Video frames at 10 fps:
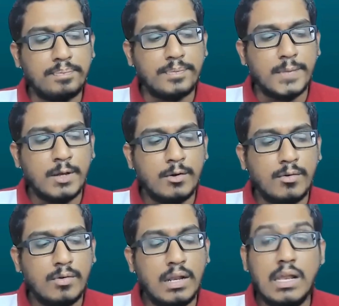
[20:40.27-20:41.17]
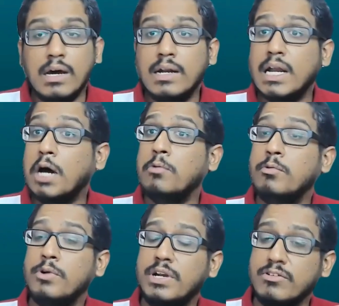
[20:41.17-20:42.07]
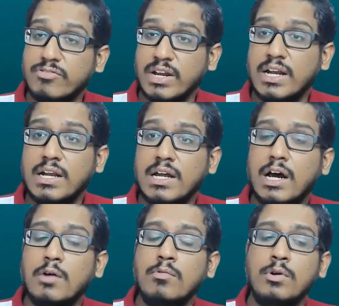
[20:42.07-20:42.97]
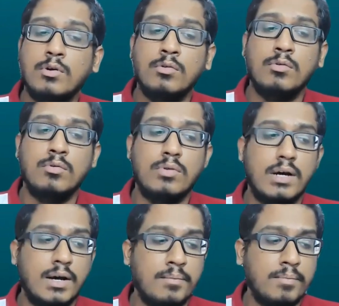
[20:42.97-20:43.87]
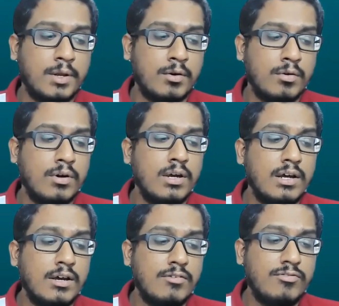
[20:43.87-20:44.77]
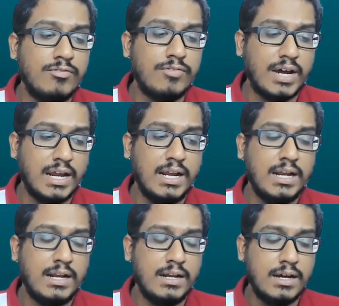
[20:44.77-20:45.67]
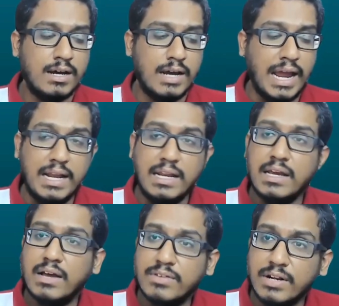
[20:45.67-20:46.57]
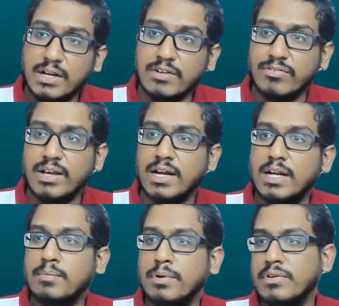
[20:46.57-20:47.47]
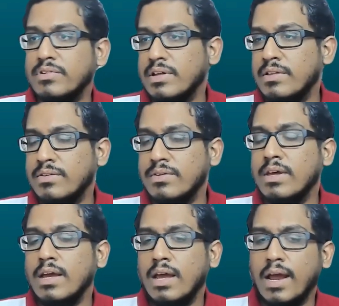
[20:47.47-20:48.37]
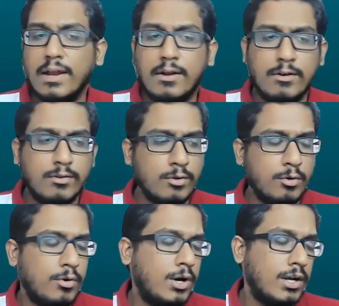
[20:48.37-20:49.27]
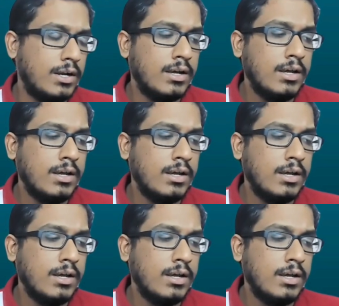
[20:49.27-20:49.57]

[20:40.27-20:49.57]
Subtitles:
learn how to defend, how to, find ideas in difficult positions and so on.